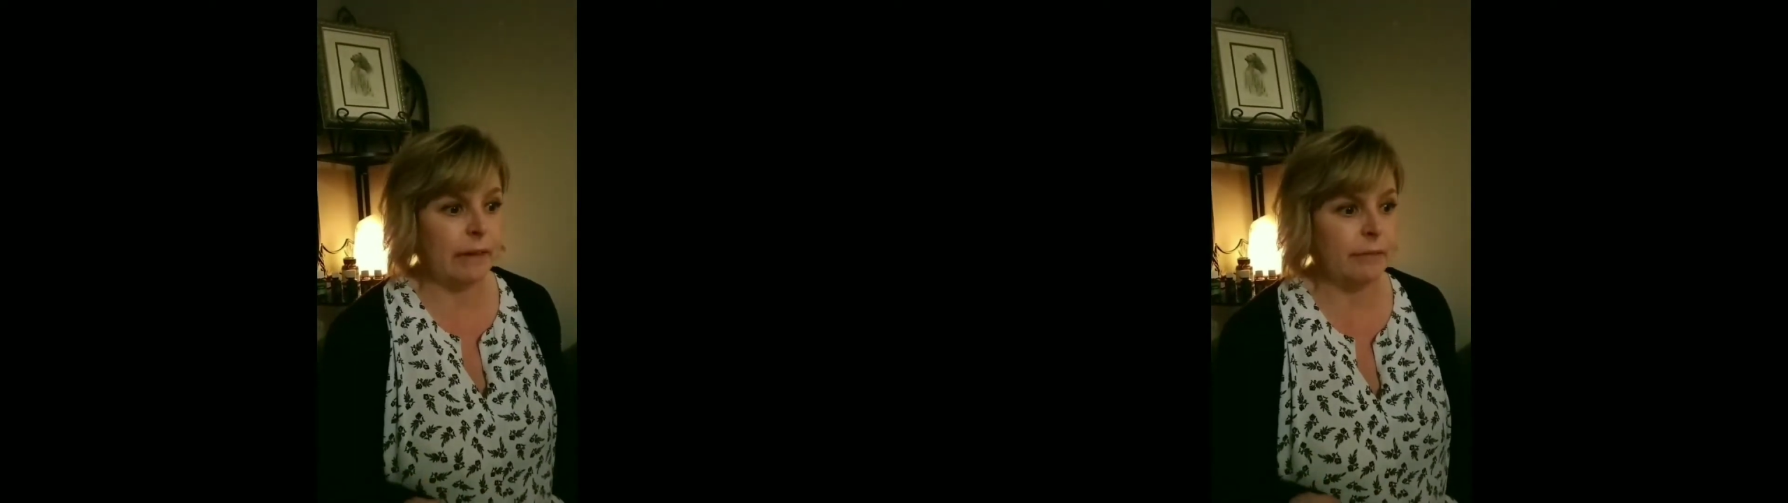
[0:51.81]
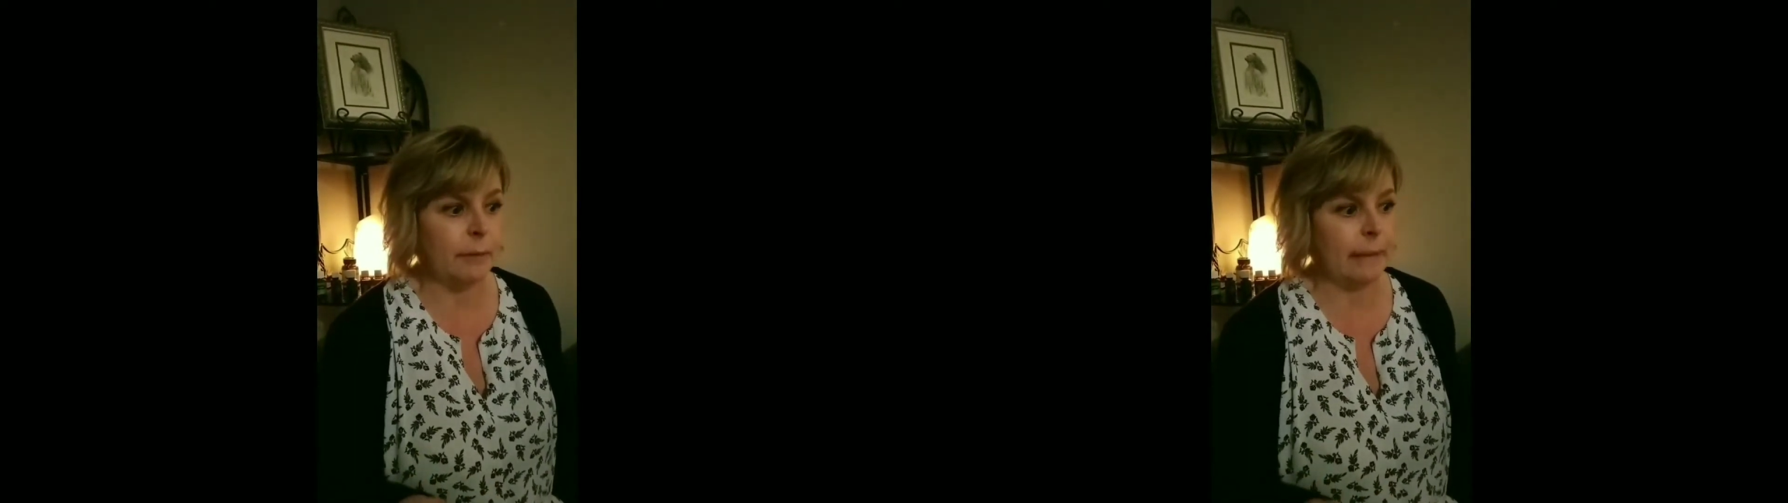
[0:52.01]

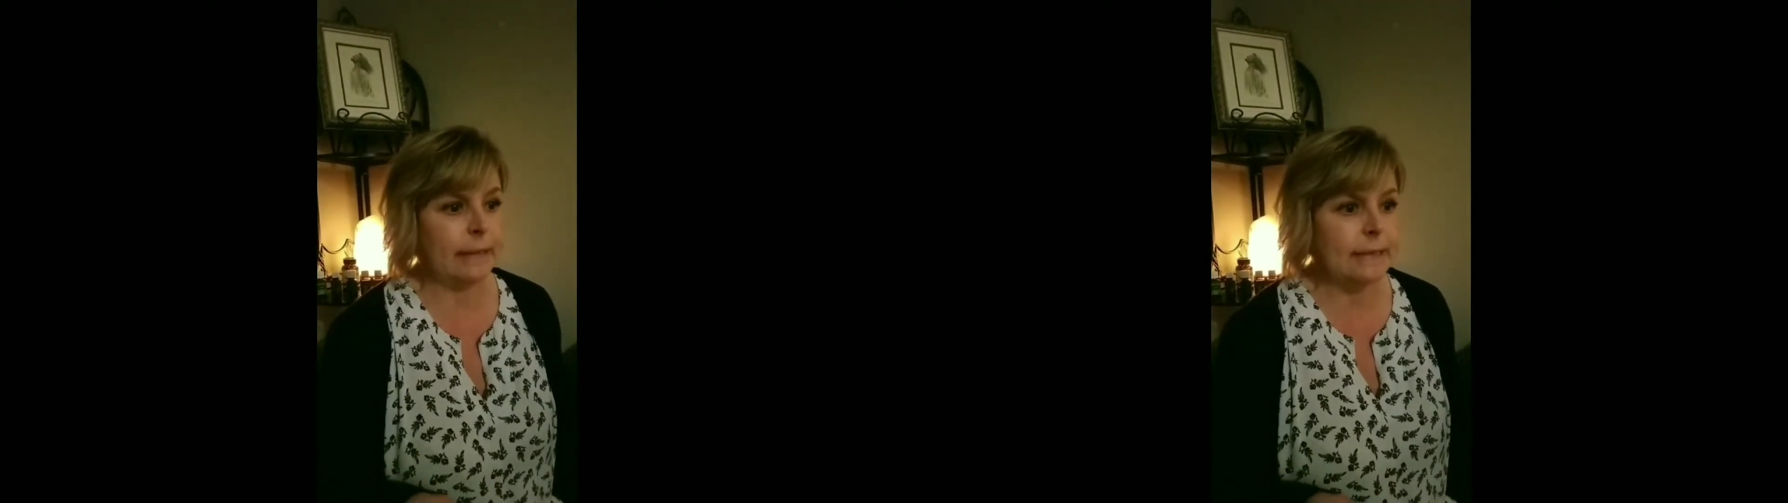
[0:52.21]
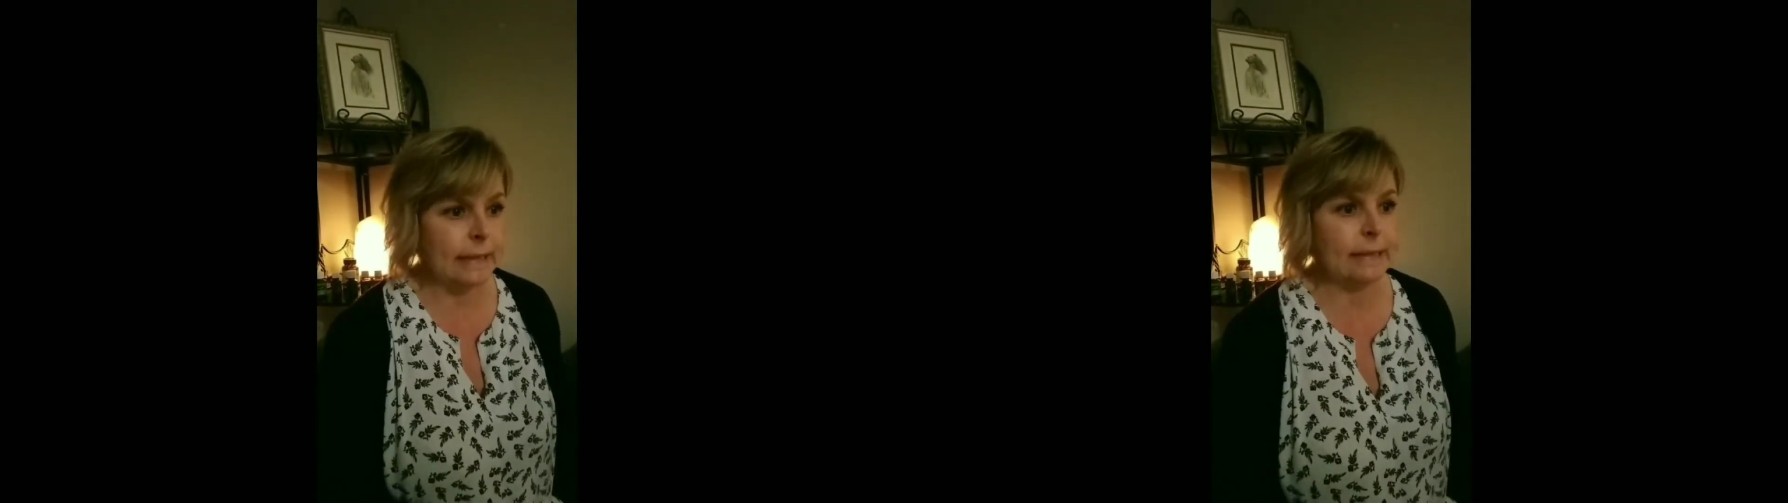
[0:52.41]
went from
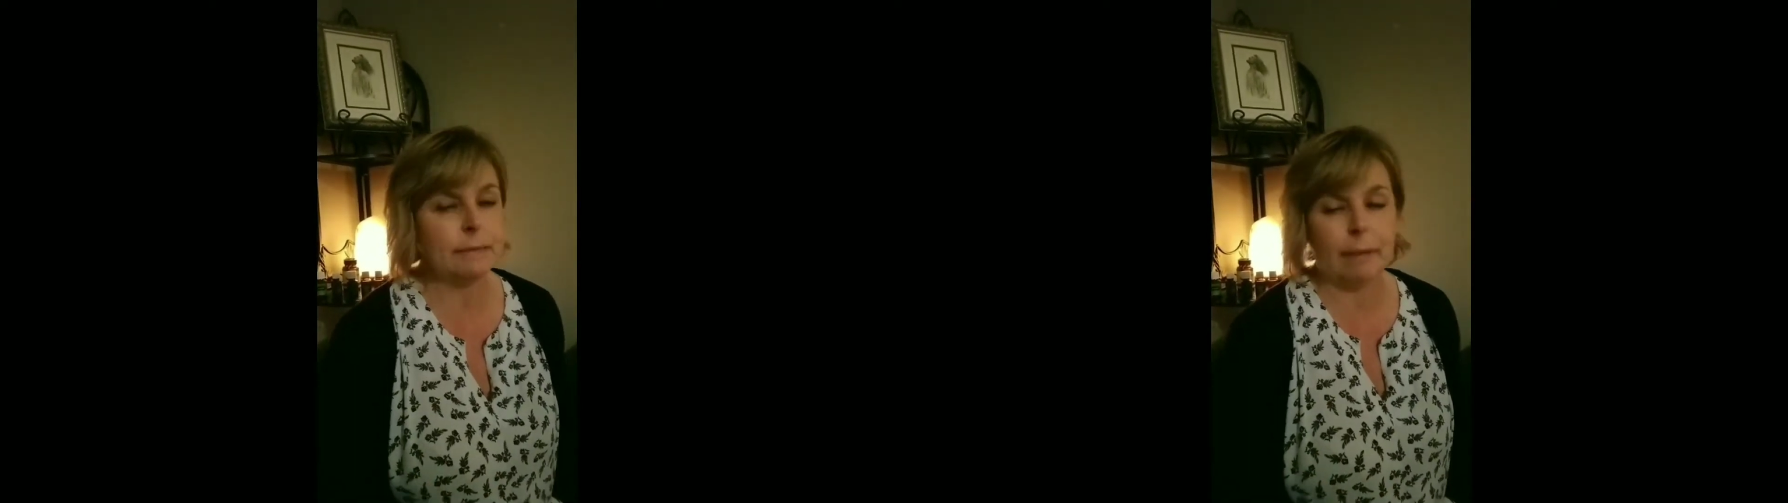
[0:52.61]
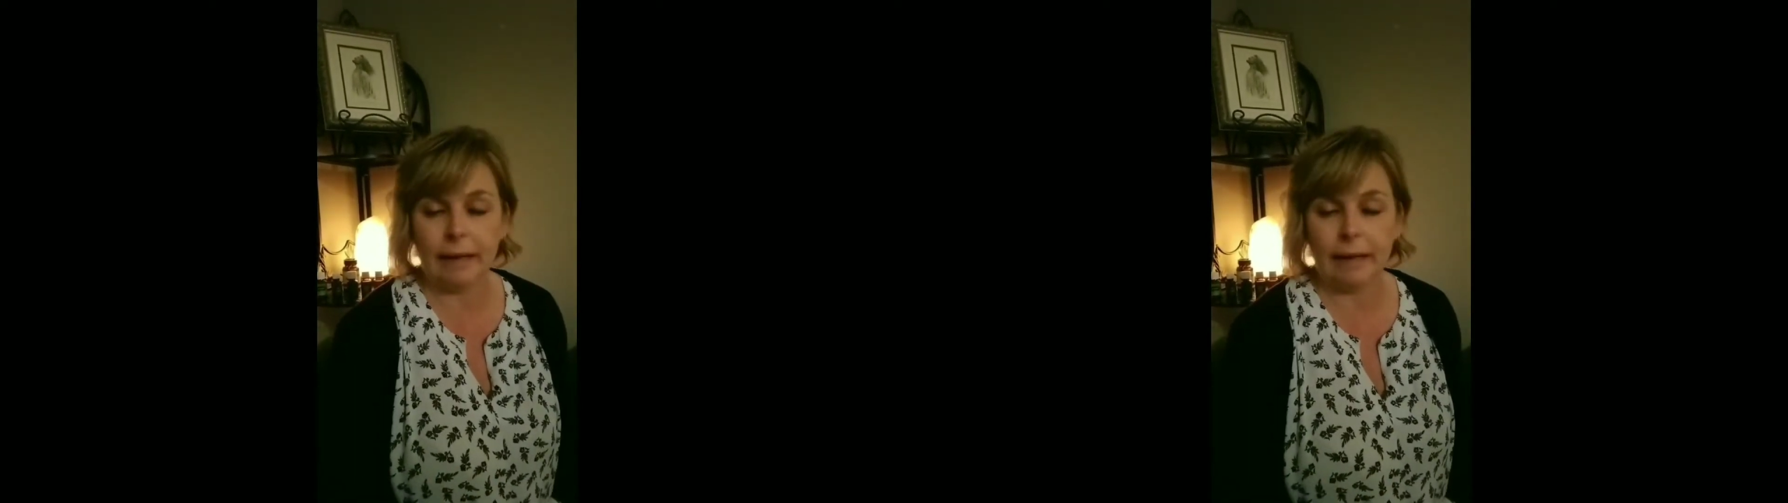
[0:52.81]
like 6